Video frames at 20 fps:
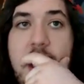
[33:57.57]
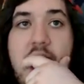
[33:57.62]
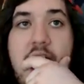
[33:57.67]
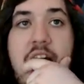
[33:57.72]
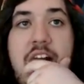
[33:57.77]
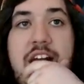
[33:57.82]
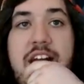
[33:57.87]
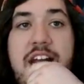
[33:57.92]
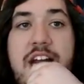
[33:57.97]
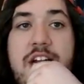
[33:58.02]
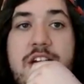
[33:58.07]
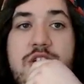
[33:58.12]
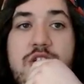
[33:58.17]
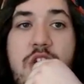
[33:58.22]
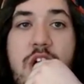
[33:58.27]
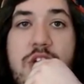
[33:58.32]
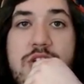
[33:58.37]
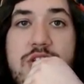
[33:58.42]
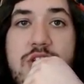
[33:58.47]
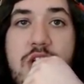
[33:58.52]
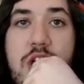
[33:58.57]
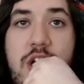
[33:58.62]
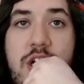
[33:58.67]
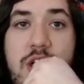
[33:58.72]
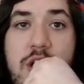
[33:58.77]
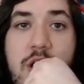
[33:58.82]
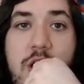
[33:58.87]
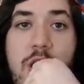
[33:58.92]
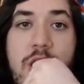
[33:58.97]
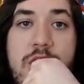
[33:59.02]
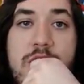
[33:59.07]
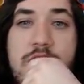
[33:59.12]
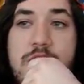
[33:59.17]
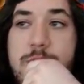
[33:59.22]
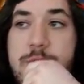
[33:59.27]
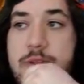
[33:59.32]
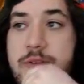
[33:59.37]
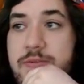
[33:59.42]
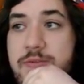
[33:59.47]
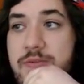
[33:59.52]
I need to draw a ton of cards.
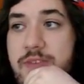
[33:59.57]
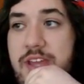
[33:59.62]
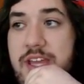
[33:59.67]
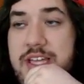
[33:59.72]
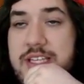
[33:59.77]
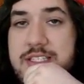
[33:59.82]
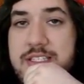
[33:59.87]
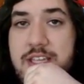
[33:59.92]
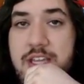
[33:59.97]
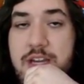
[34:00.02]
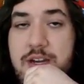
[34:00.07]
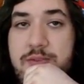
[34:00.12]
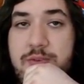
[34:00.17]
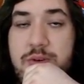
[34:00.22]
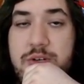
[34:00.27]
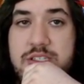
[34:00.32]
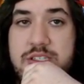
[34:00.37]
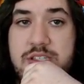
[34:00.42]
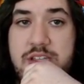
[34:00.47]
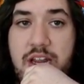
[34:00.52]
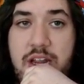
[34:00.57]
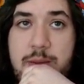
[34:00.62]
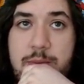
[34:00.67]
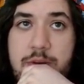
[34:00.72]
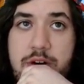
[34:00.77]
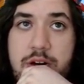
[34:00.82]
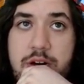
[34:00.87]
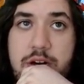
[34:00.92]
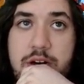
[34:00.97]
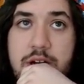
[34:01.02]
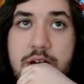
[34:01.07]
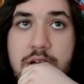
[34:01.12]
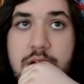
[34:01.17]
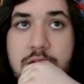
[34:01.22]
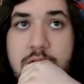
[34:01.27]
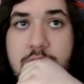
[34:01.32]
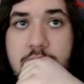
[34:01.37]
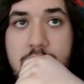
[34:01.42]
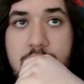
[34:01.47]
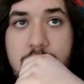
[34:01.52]
So I'm going to VS Seeker for a Sycamore.
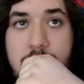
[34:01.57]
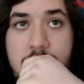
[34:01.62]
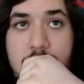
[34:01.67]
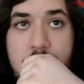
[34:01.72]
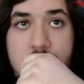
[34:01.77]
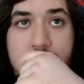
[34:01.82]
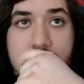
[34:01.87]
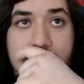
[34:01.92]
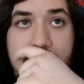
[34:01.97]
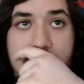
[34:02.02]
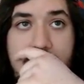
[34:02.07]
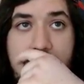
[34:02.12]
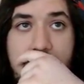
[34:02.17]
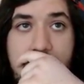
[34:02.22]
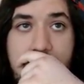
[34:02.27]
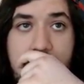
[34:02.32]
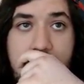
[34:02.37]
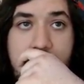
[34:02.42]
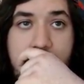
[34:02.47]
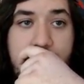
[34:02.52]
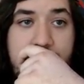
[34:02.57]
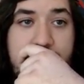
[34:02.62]
Or